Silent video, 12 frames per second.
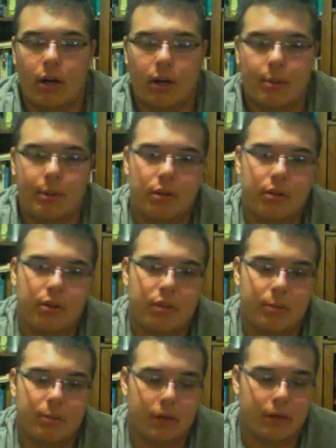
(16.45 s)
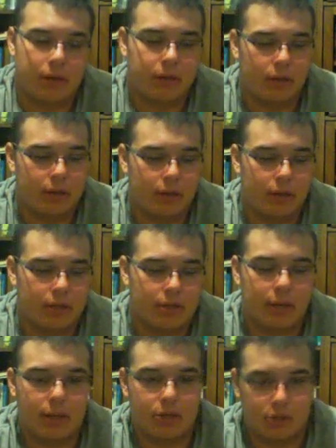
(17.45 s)
Another thing about it is I
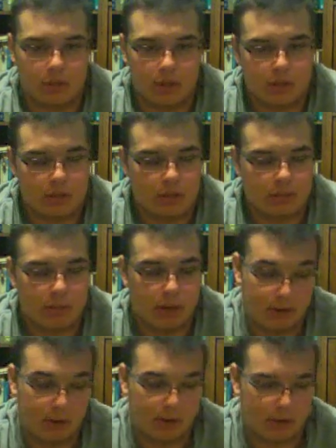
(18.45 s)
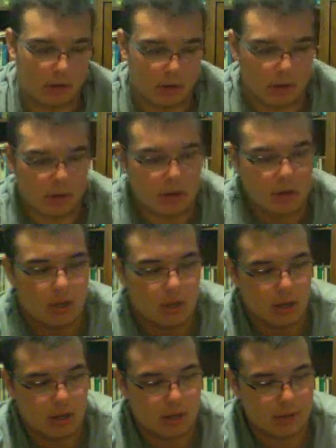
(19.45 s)
got a truck, it's my first car.
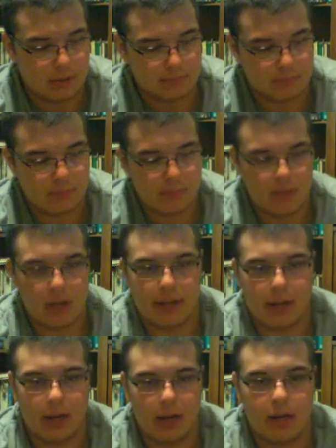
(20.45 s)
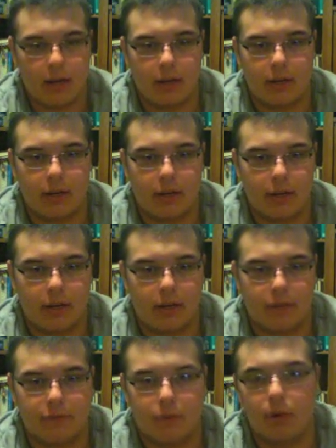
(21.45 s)
I got a
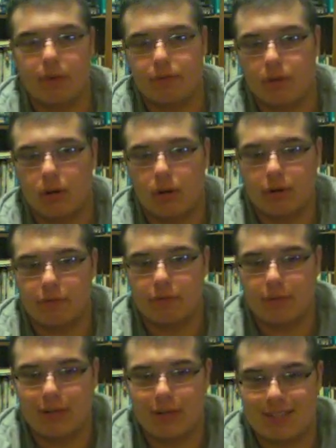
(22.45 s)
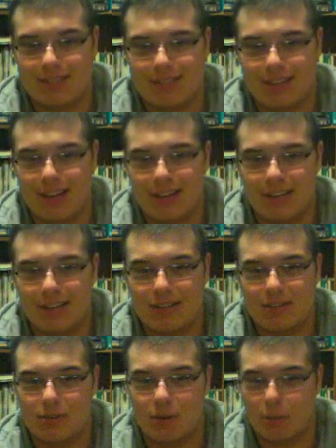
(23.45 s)
Ford F100 from 1969,
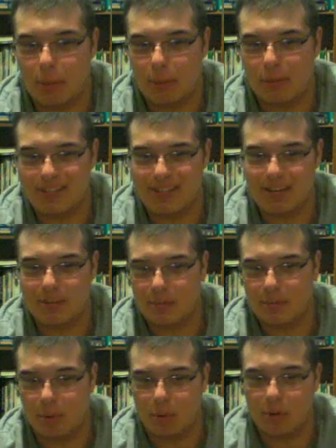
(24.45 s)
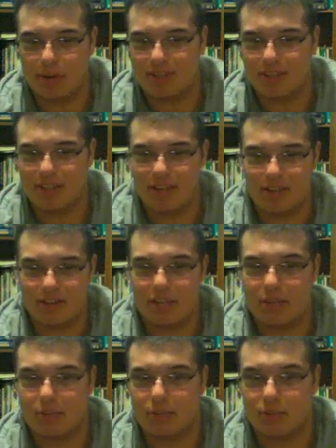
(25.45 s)
so all my money's kind of been pouring into there to
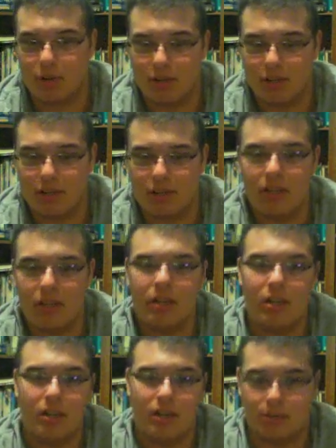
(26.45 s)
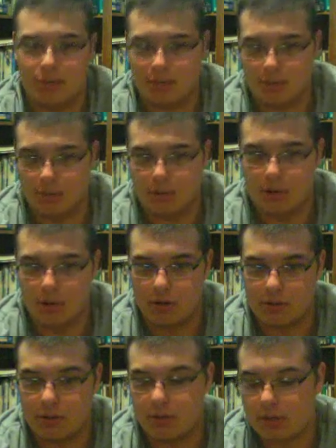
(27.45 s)
keep it running and to restore it and all this
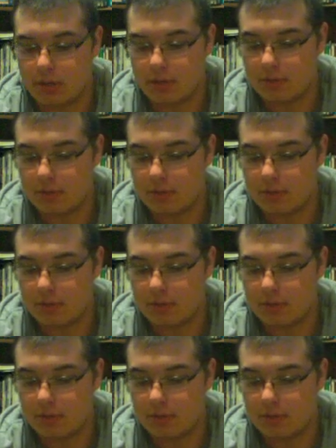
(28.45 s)
other stuff.